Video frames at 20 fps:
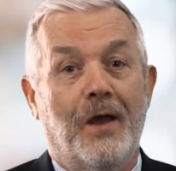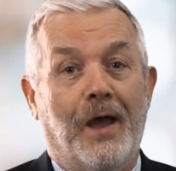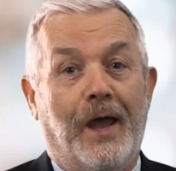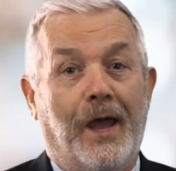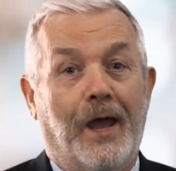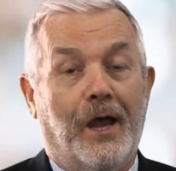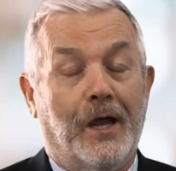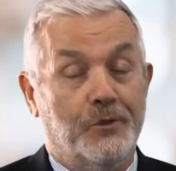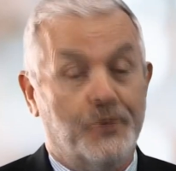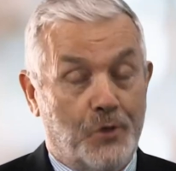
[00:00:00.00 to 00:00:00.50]

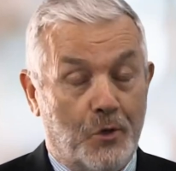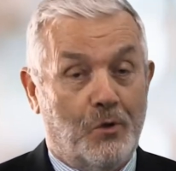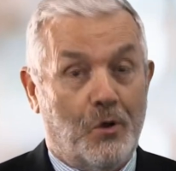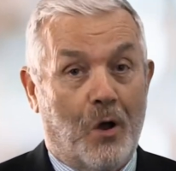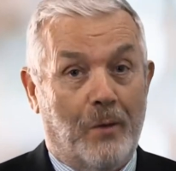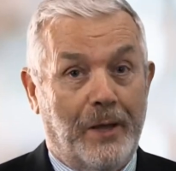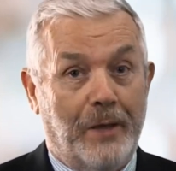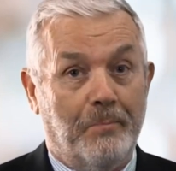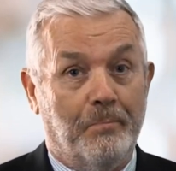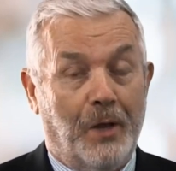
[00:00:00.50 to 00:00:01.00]
And do
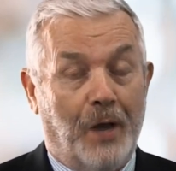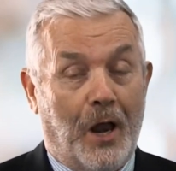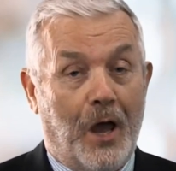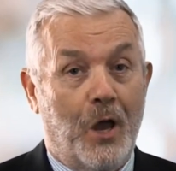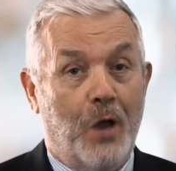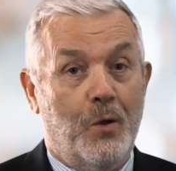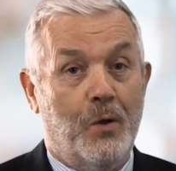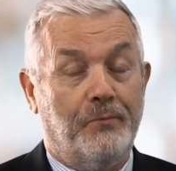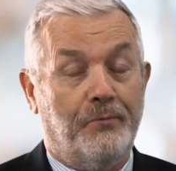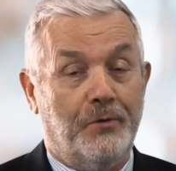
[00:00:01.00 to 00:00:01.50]
comment
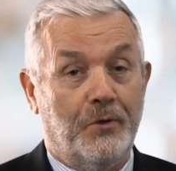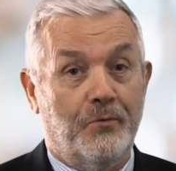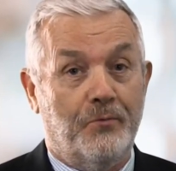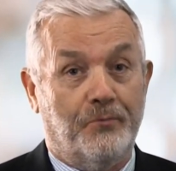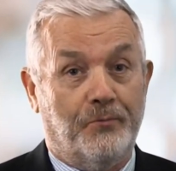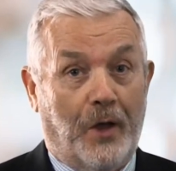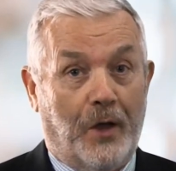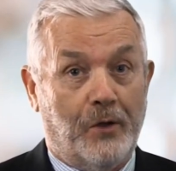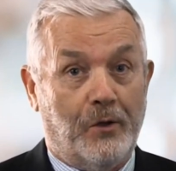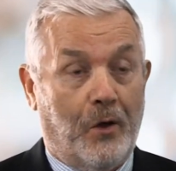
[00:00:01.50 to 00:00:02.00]
below if
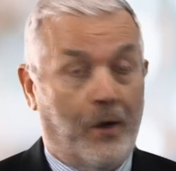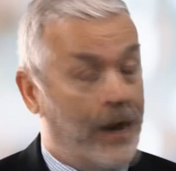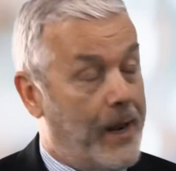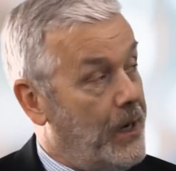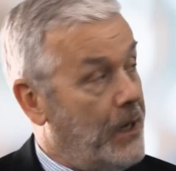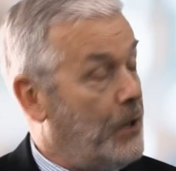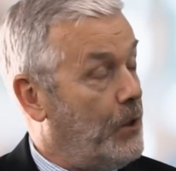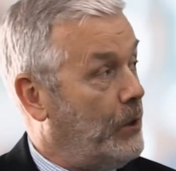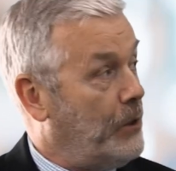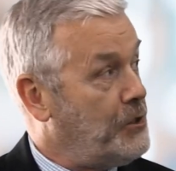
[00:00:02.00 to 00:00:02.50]
you've got
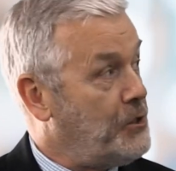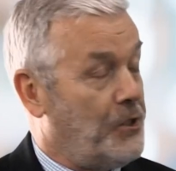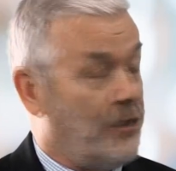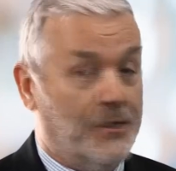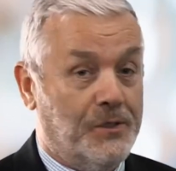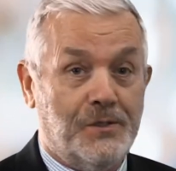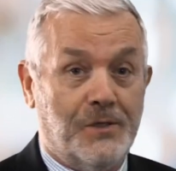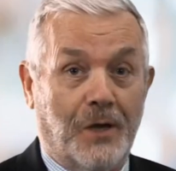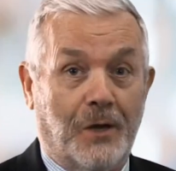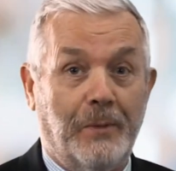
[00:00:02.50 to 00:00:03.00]
any
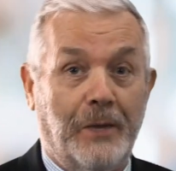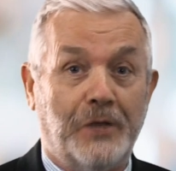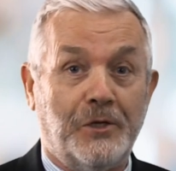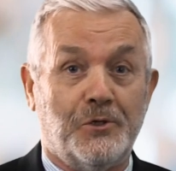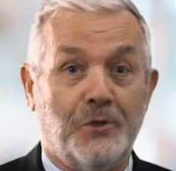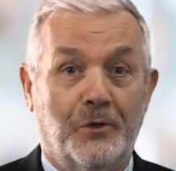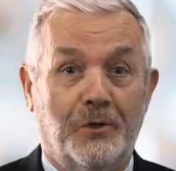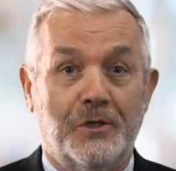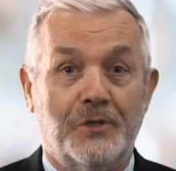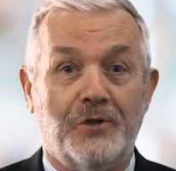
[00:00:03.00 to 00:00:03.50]
questions. I'll
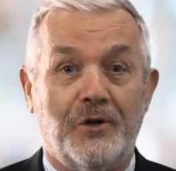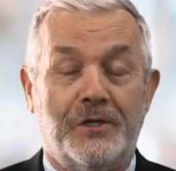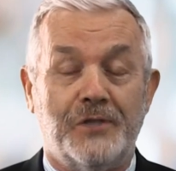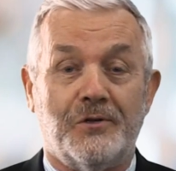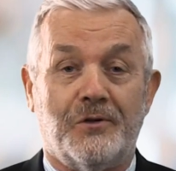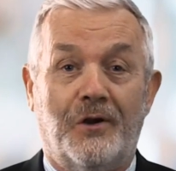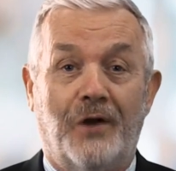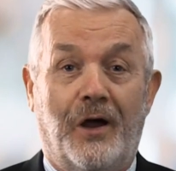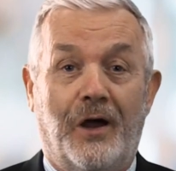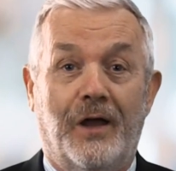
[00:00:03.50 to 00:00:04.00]
make sure that
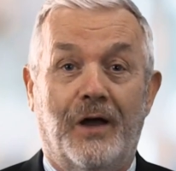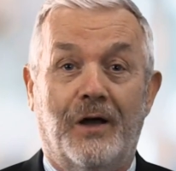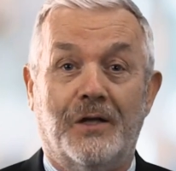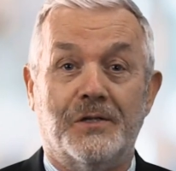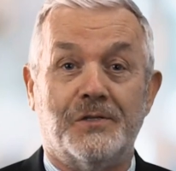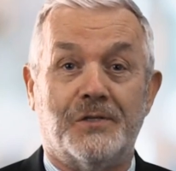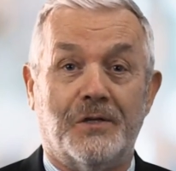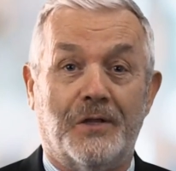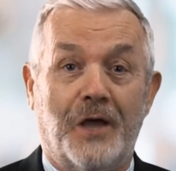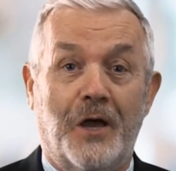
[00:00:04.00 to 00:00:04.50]
Trent or I
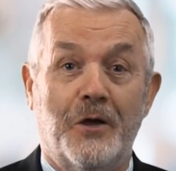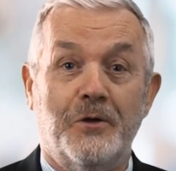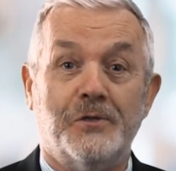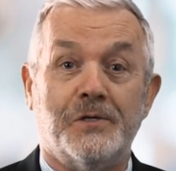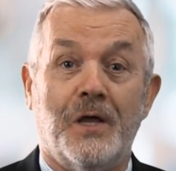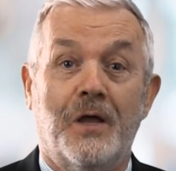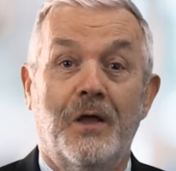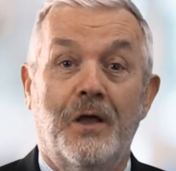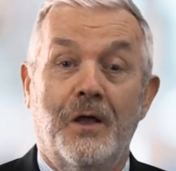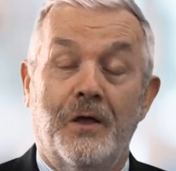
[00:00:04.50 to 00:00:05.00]
answer those.